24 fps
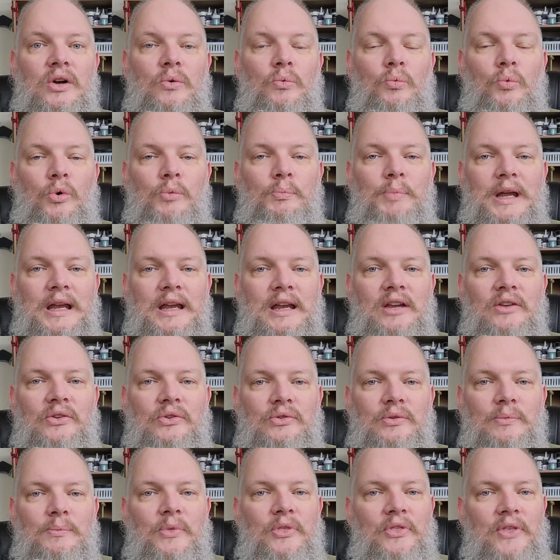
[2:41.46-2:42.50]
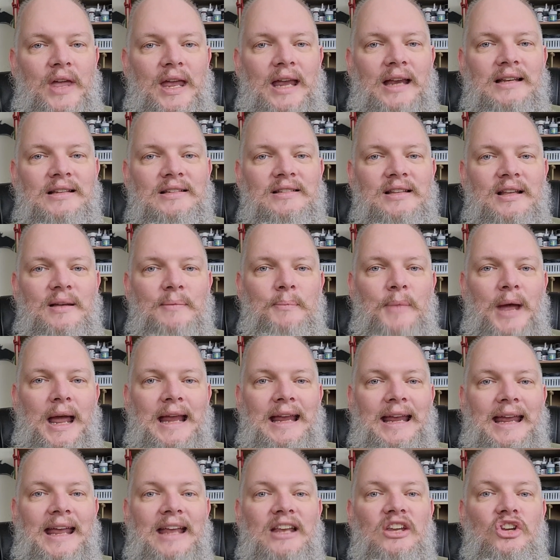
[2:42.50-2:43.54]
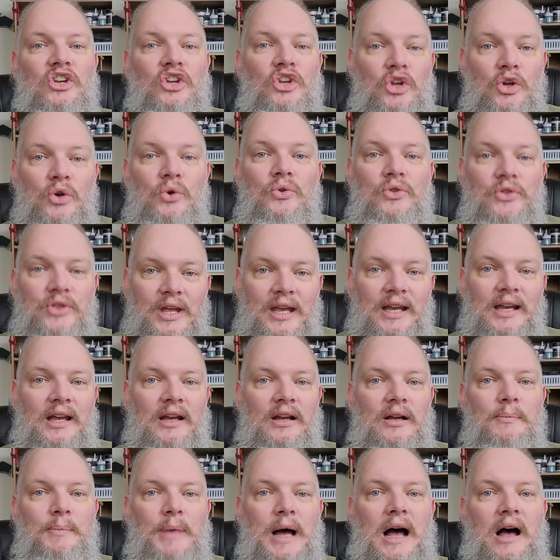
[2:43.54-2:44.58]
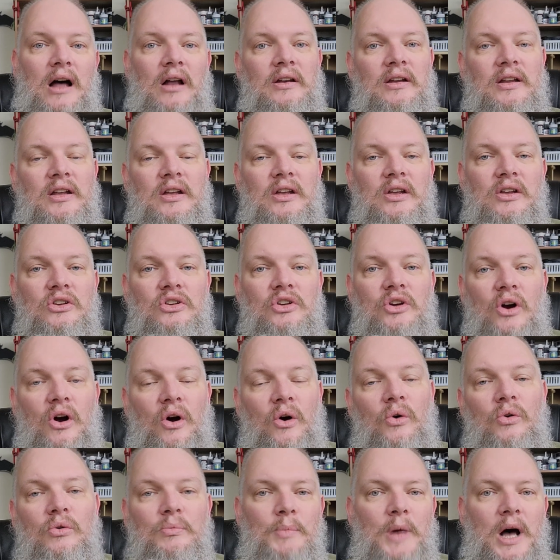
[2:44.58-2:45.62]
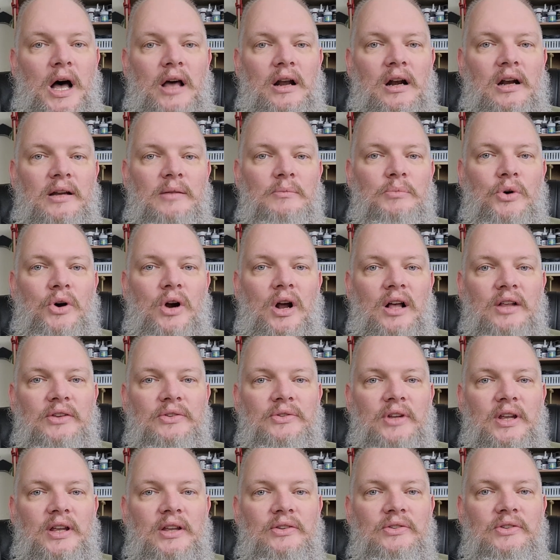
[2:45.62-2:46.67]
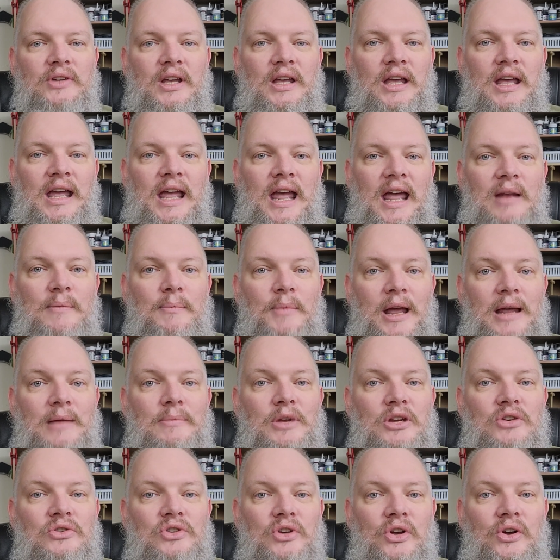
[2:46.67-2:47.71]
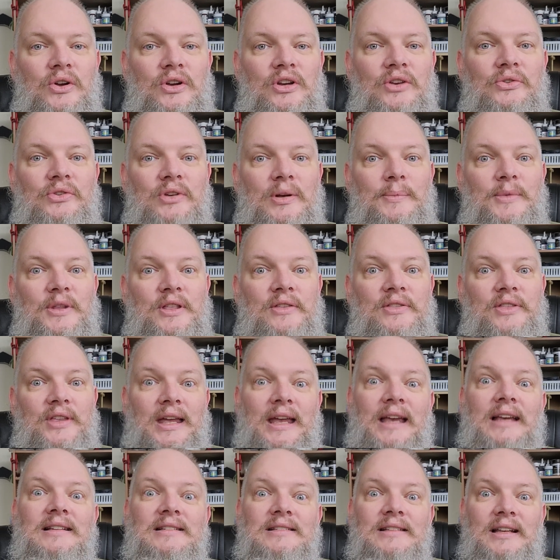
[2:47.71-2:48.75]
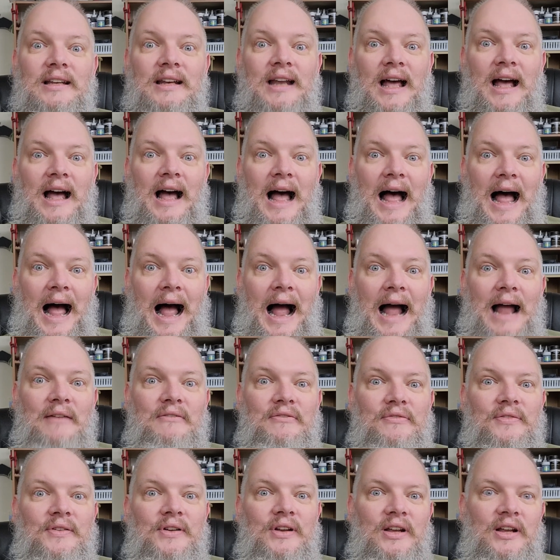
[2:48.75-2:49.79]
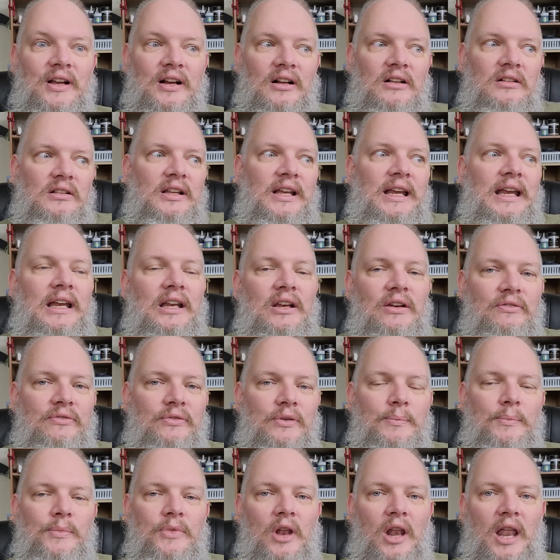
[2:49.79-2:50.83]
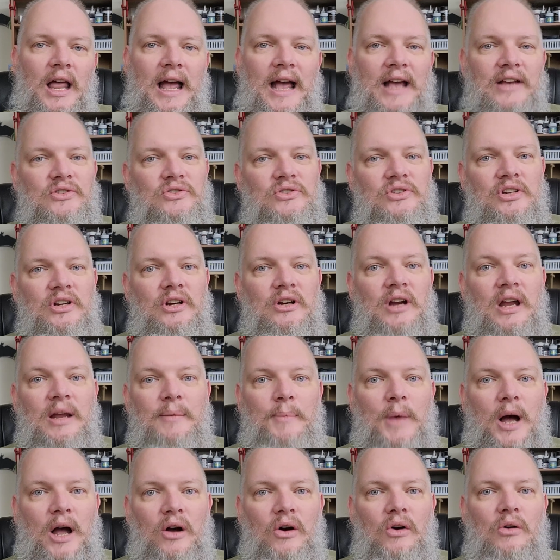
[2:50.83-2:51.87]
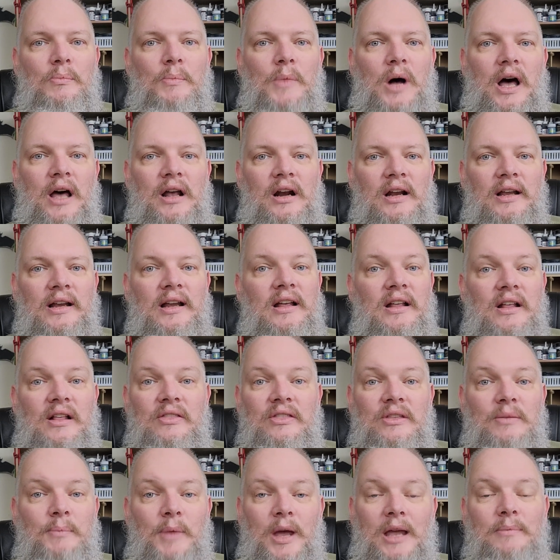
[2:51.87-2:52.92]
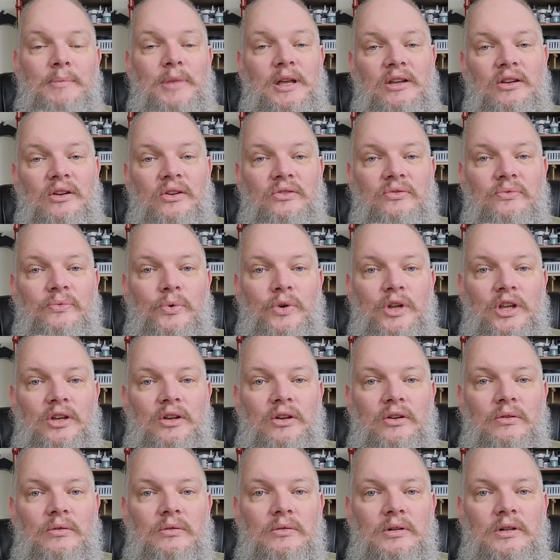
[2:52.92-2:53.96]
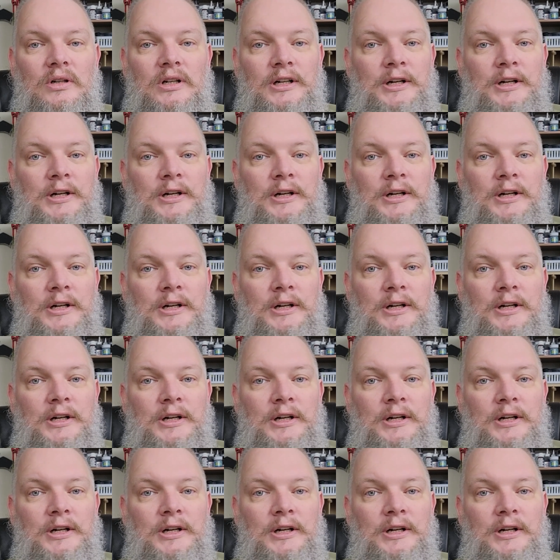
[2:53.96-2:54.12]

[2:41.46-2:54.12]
will be some things that may get you thinking about your own modeling process and maybe show you some of the things that I've gleaned from the last year in my own modeling that may be useful to you.